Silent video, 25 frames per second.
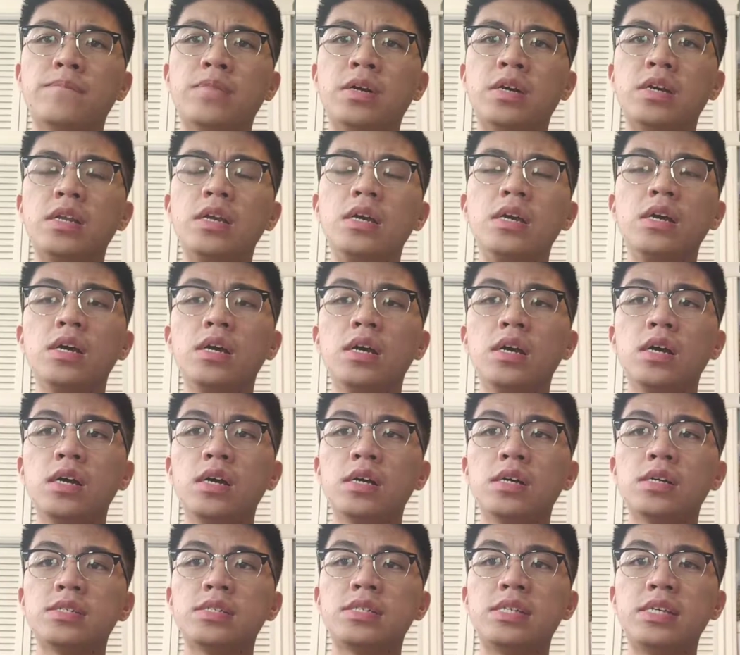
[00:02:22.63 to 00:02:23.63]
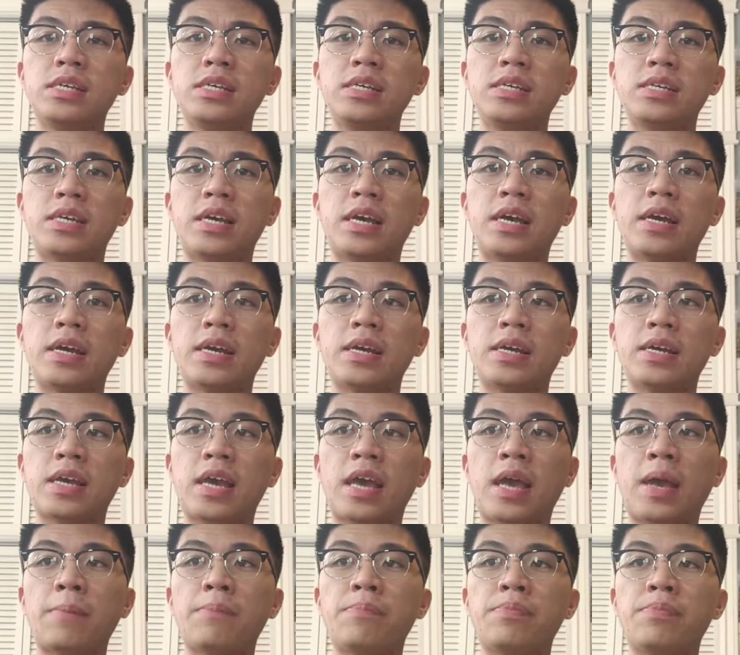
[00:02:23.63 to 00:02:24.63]
But seeing
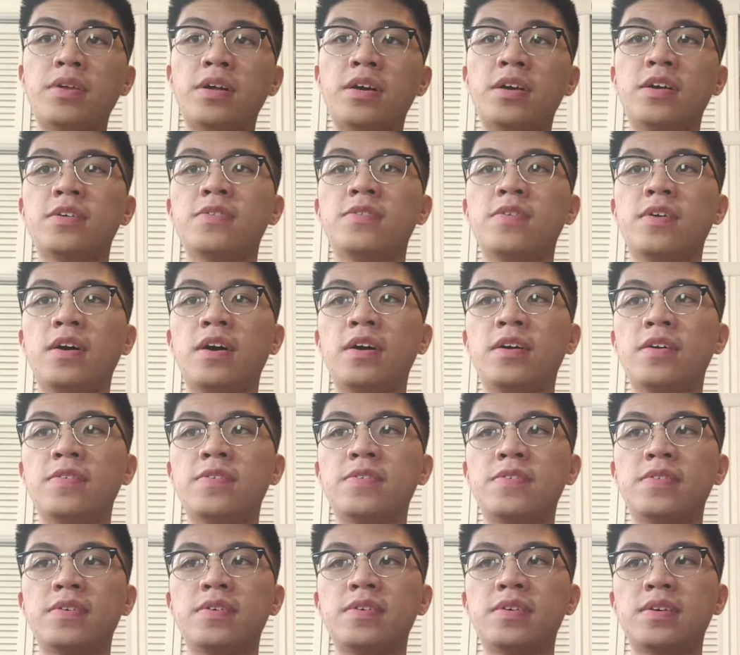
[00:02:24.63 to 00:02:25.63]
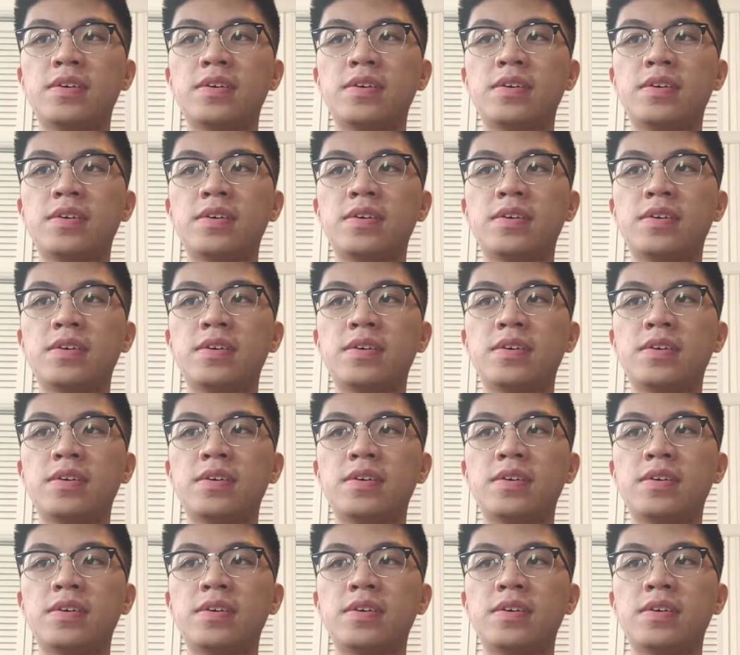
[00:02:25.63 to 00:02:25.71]
gameplay of